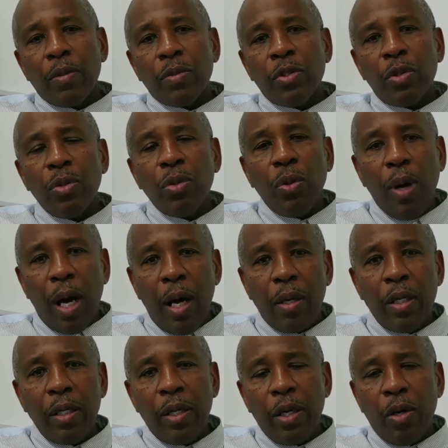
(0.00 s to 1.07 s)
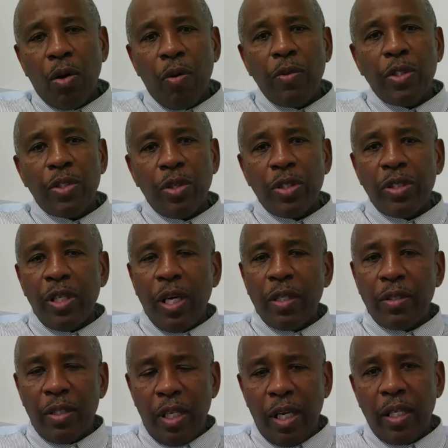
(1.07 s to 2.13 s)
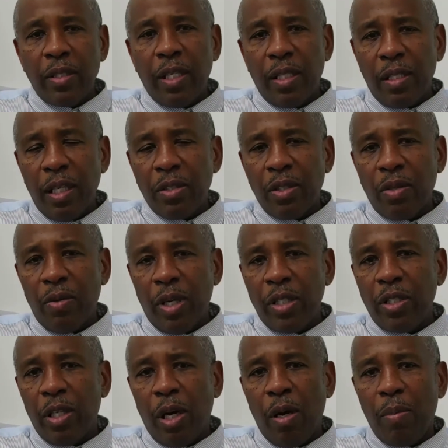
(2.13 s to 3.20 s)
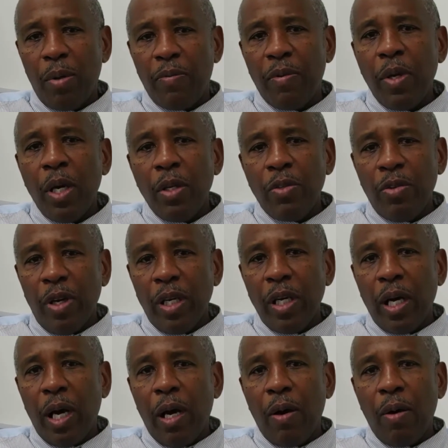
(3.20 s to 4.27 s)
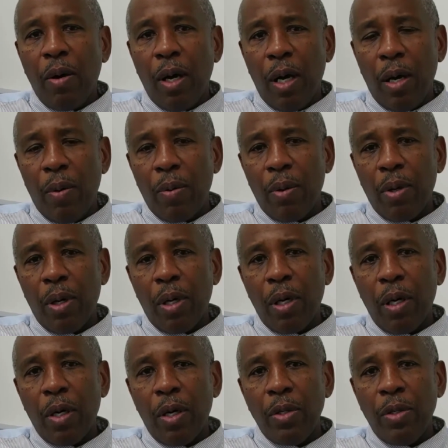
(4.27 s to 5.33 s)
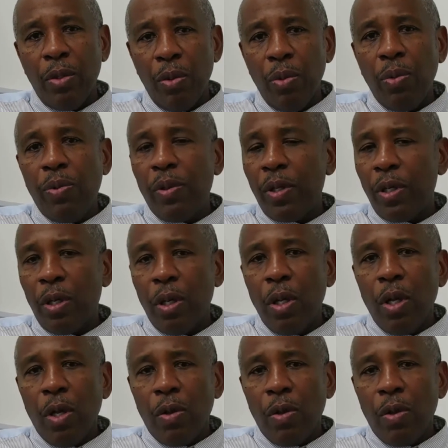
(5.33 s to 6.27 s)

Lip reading: school out here at Oregon Georgetown Tech that does a great job of training our youth and